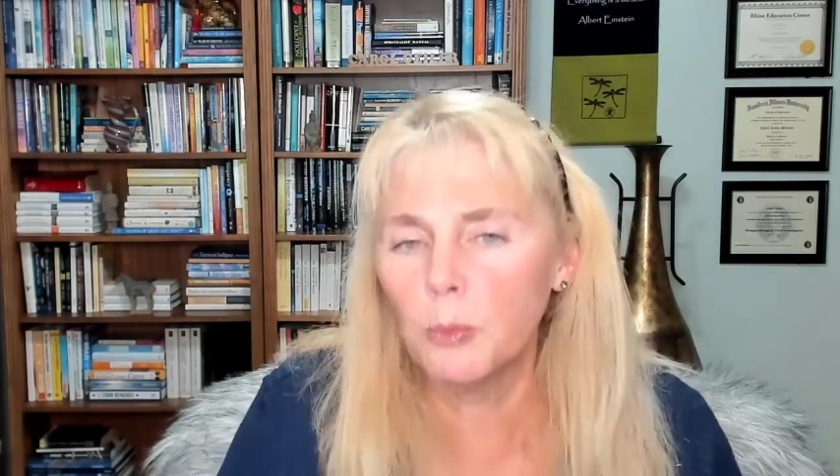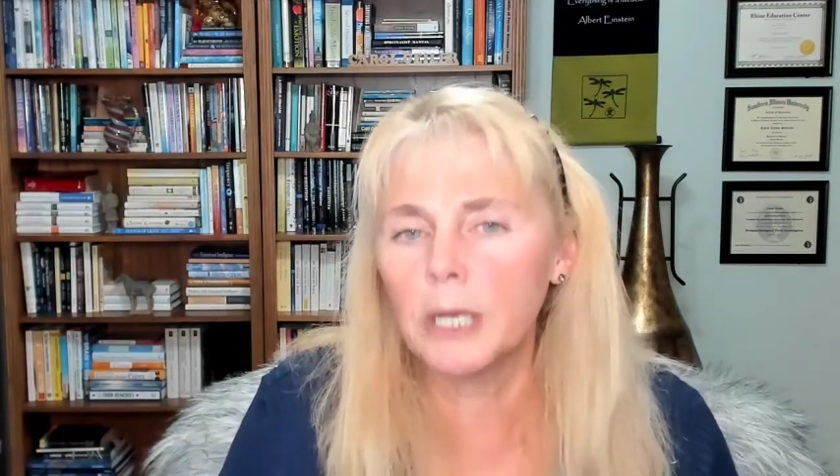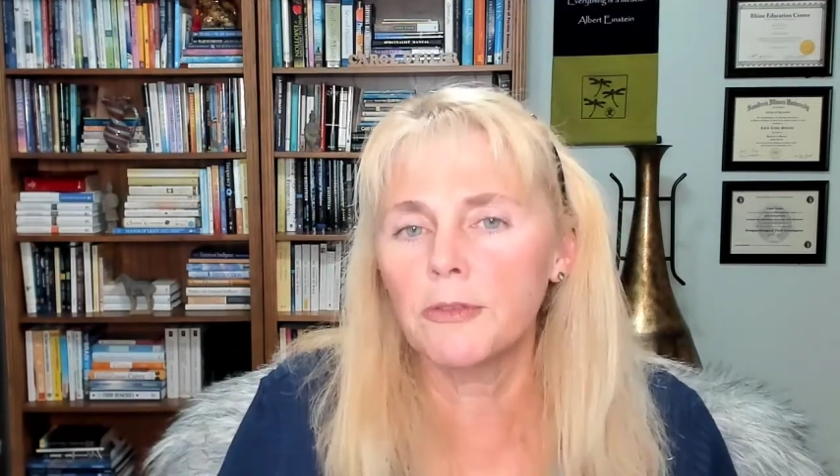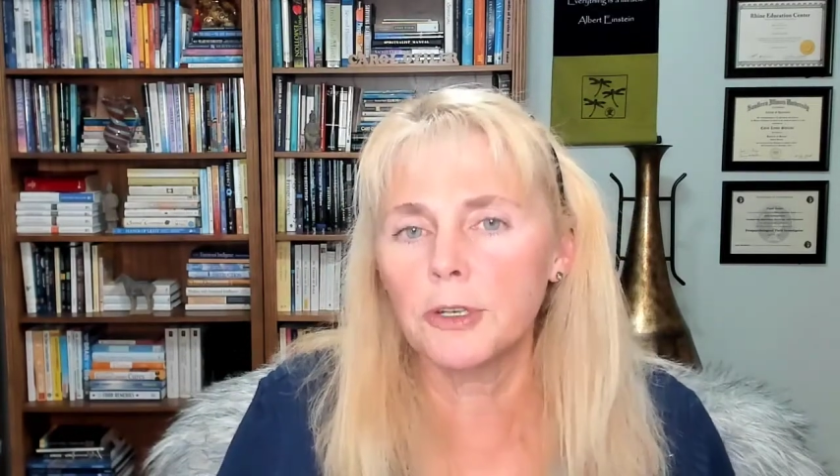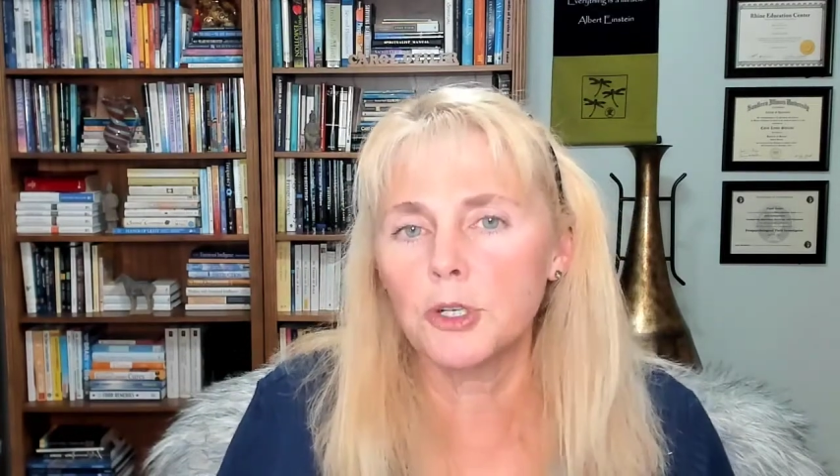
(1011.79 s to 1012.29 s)

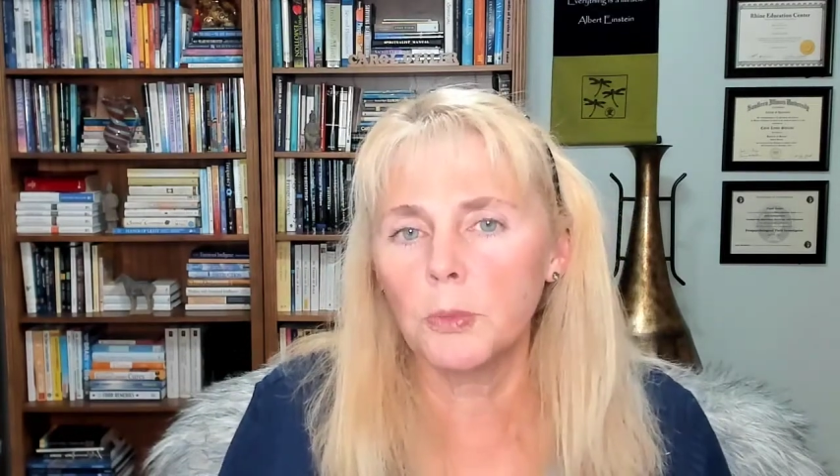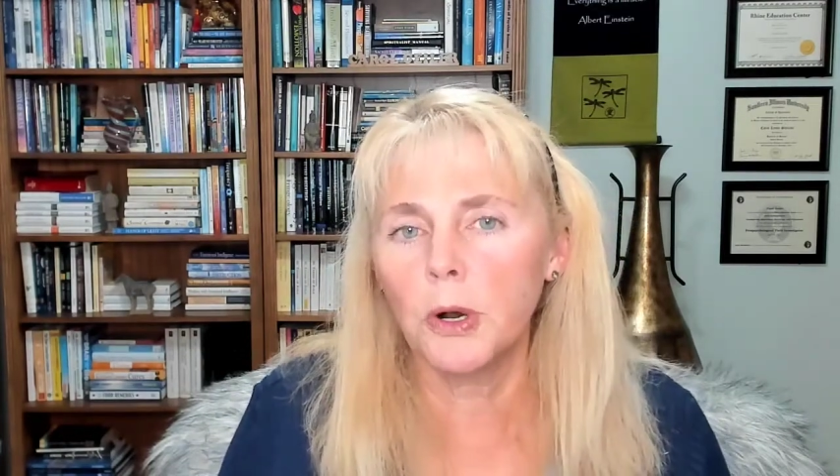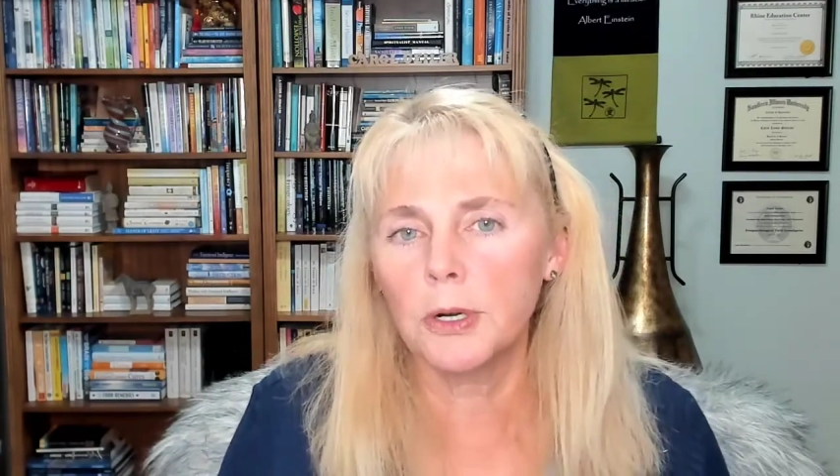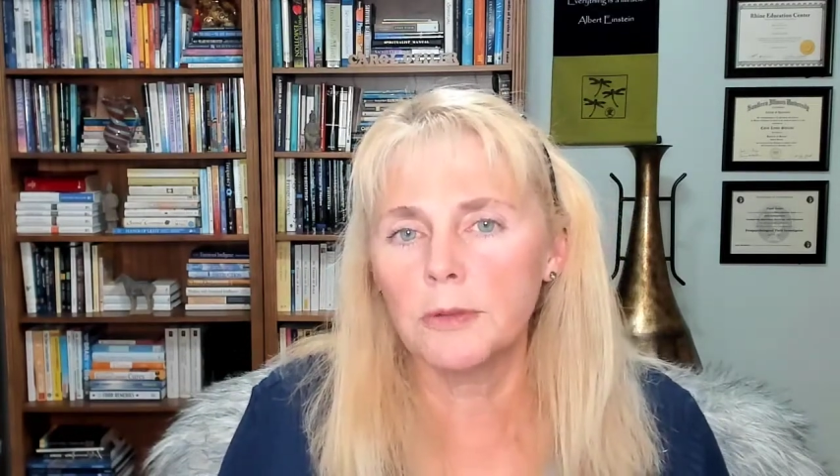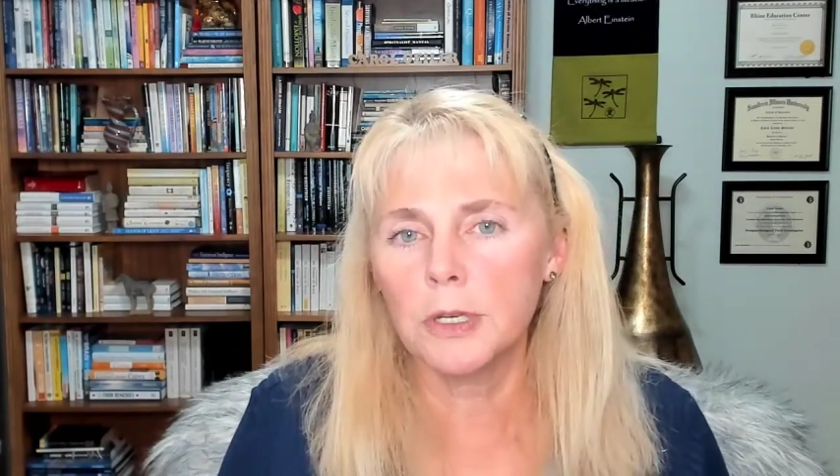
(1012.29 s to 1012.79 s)
beneficial
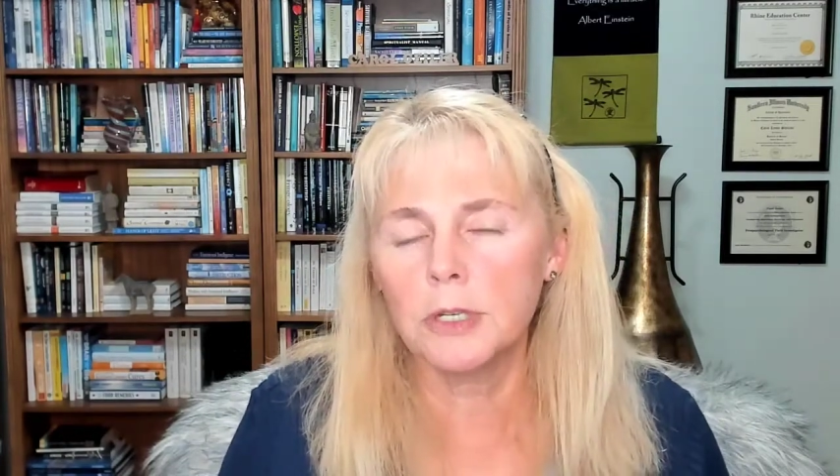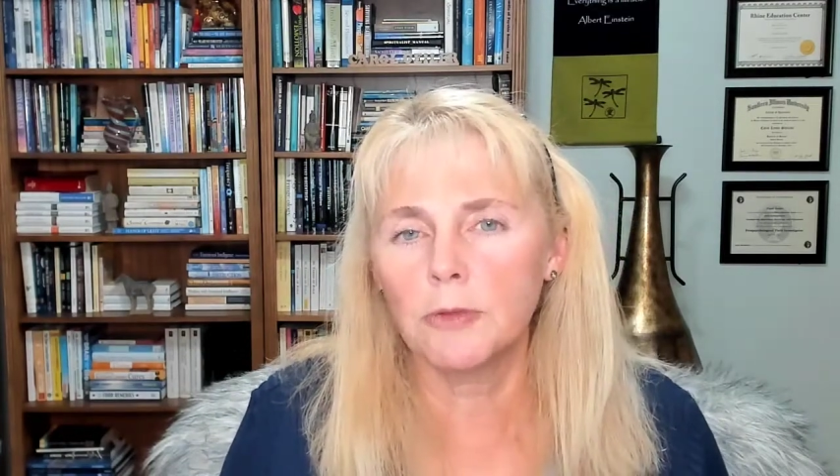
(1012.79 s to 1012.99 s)
part of this,